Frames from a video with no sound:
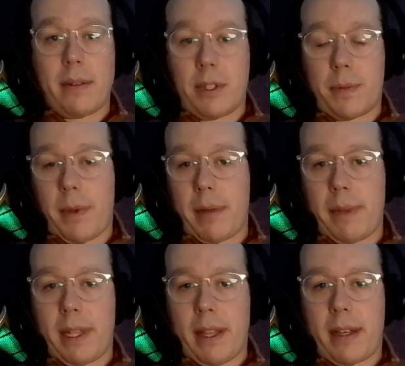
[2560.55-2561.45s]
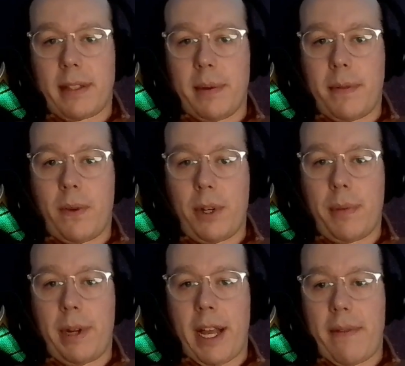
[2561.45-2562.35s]
It just might mean that, like I said before,
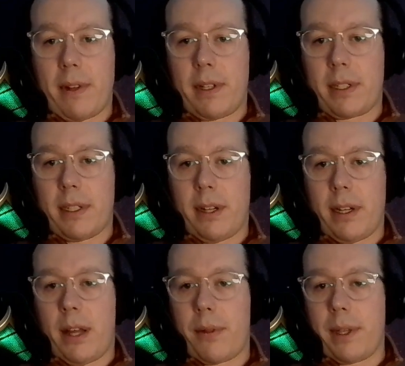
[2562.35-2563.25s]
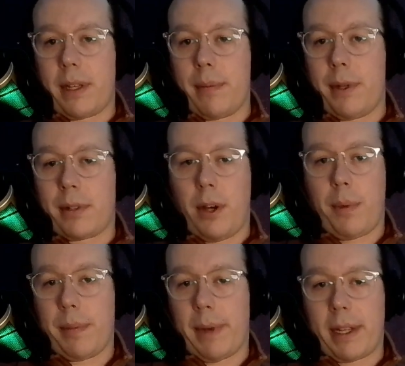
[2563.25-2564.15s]
you might have an unhealthy
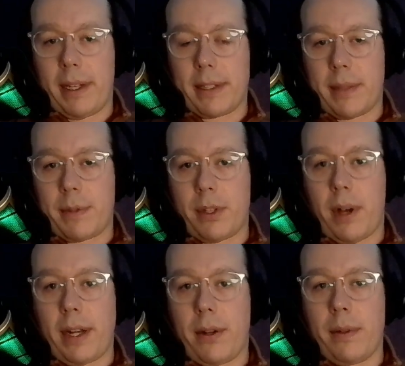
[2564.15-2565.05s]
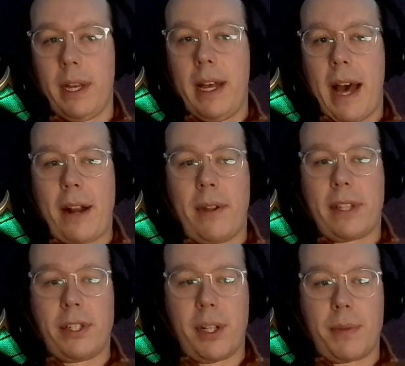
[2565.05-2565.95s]
coping mechanism. So I don't
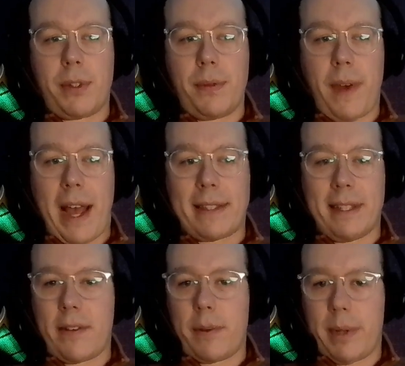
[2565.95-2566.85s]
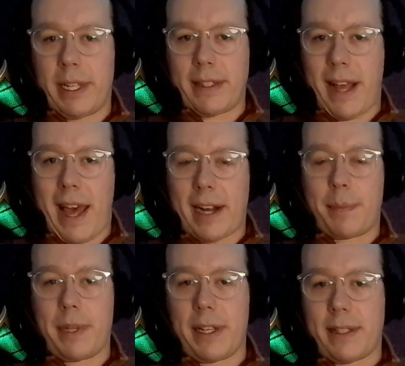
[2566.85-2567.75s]
like to jump too fast that everybody's an
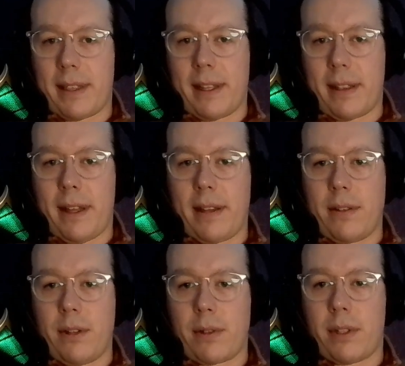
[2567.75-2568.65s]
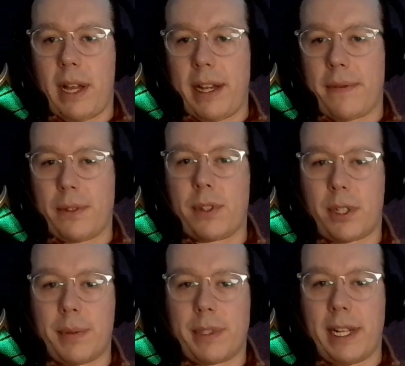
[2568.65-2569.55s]
addict, because I think that there's a lot of different
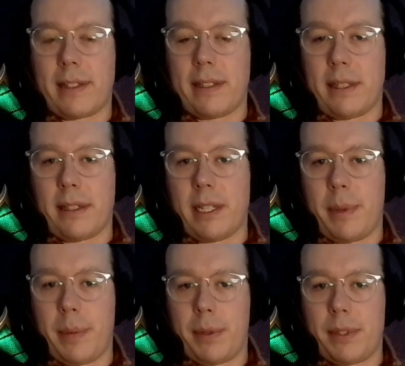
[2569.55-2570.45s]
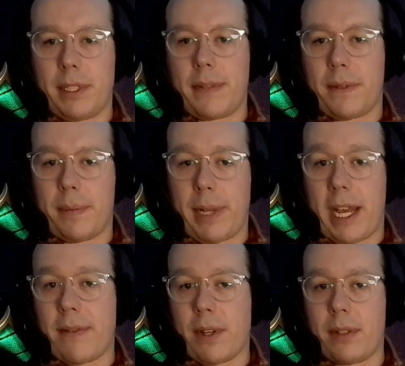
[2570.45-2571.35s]
circumstances that lead people to different
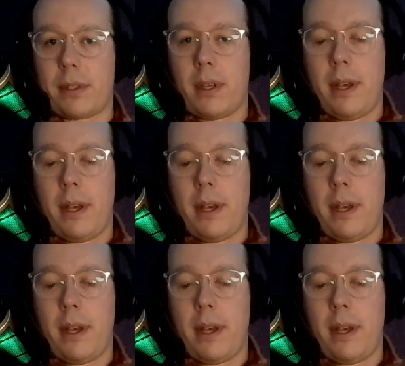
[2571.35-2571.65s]
behaviors.